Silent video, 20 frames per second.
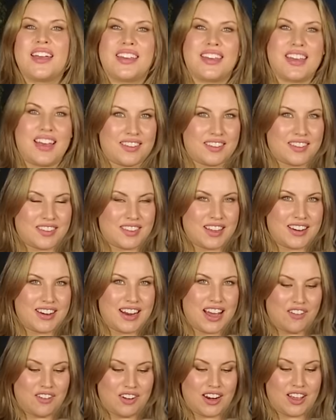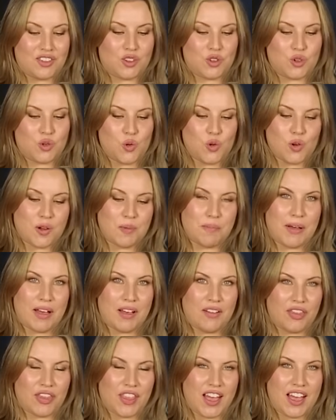Yes. Now let's talk
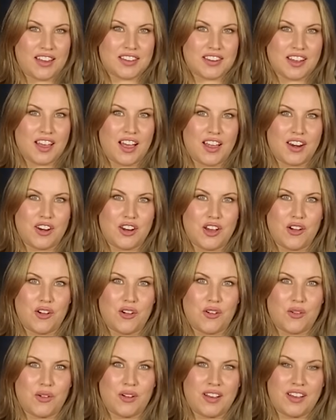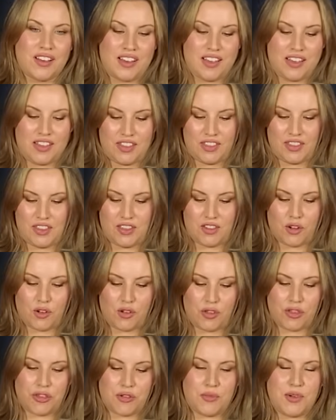about that. I know these are
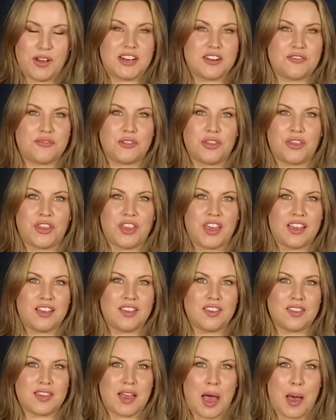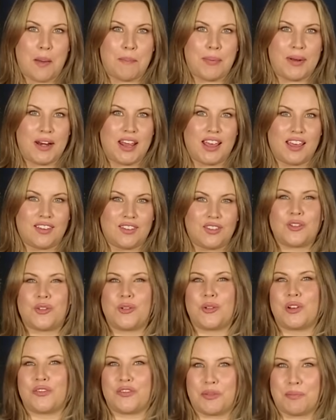three different things happening
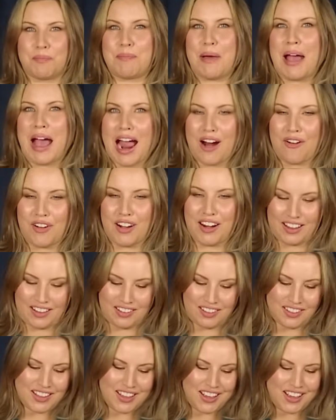sort of in parallel.